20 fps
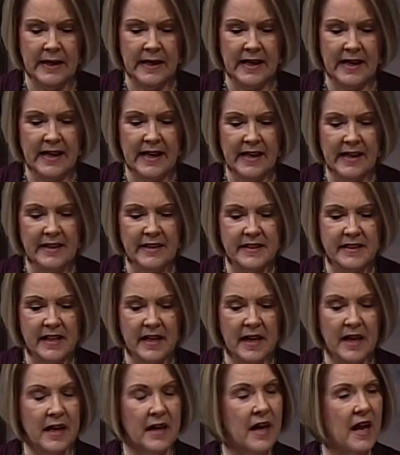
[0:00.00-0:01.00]
And
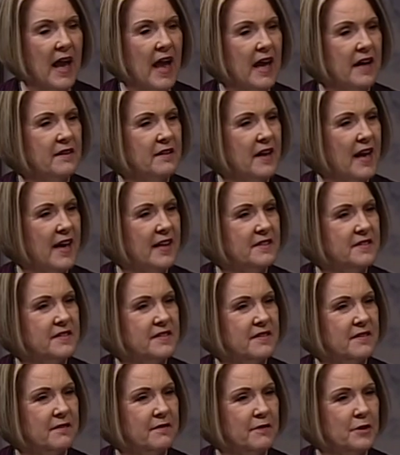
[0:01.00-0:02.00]
uh,
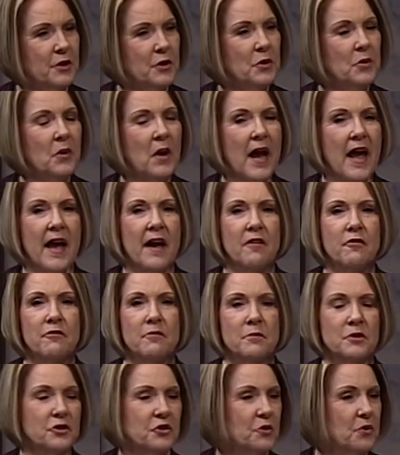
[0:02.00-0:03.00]
as you have
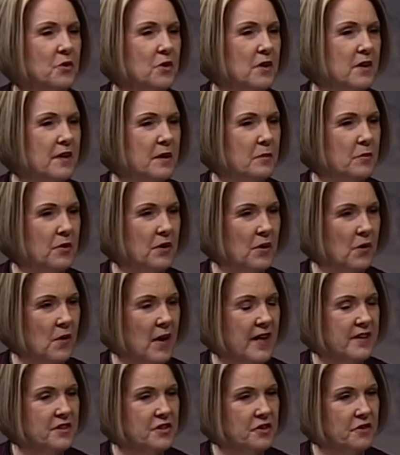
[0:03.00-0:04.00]
matured and
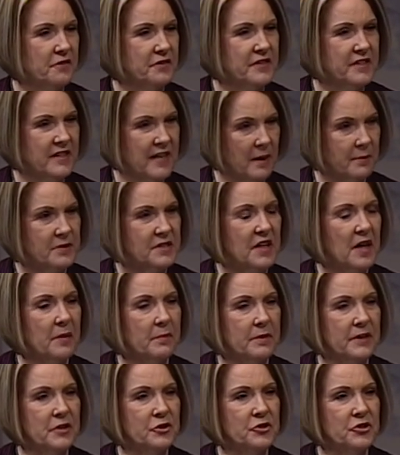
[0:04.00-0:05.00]
progressed, you've stepped
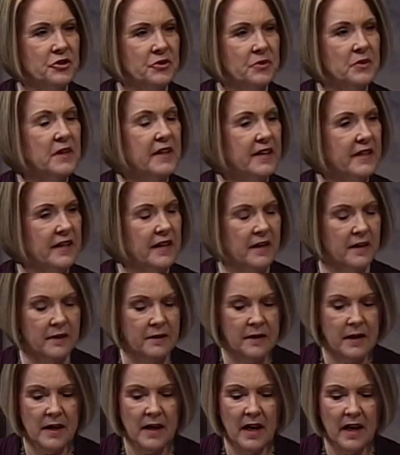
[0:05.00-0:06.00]
up into leading a,
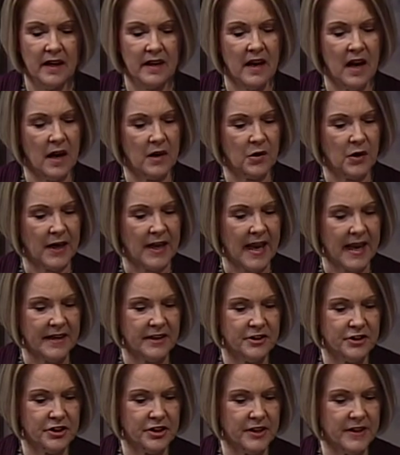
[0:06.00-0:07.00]
a
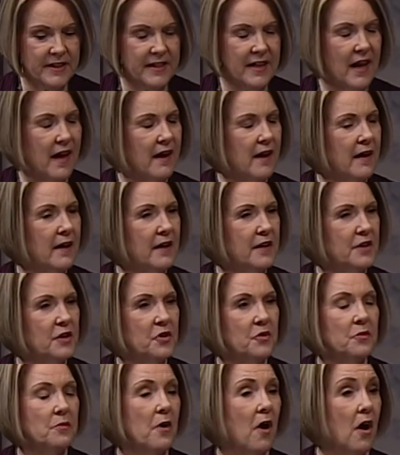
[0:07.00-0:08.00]
congregation. Uh,
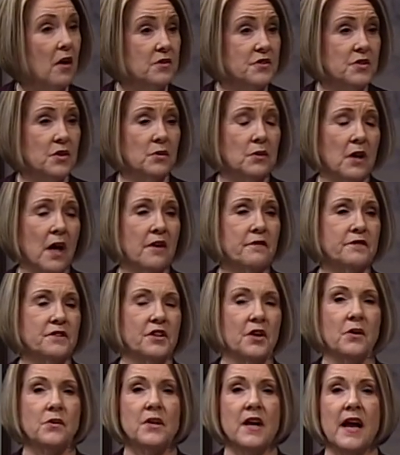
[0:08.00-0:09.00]
you also love to
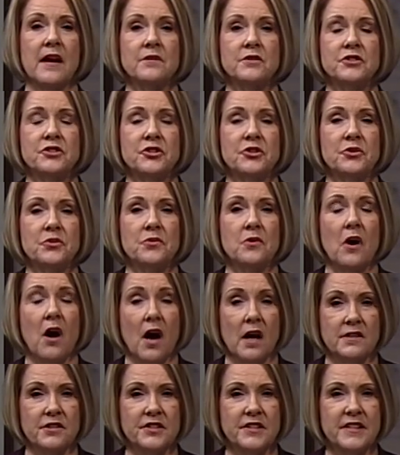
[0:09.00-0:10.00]
go down to
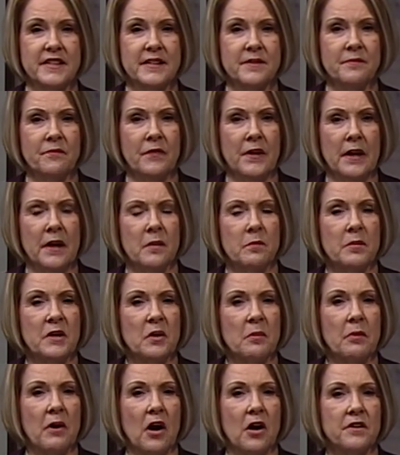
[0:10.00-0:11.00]
Austin, be
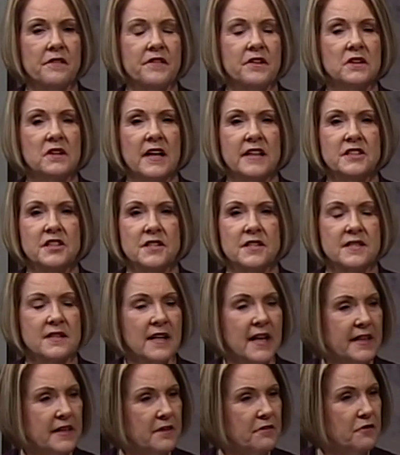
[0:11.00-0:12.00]
a part of of the
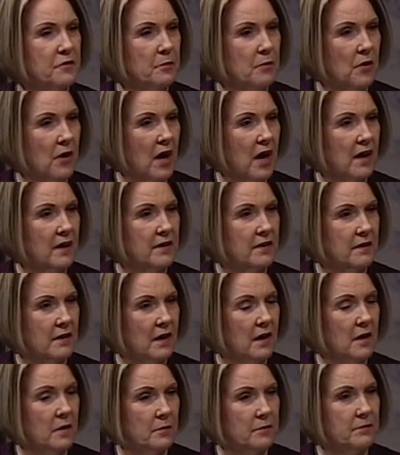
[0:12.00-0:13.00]
legislative prog, uh,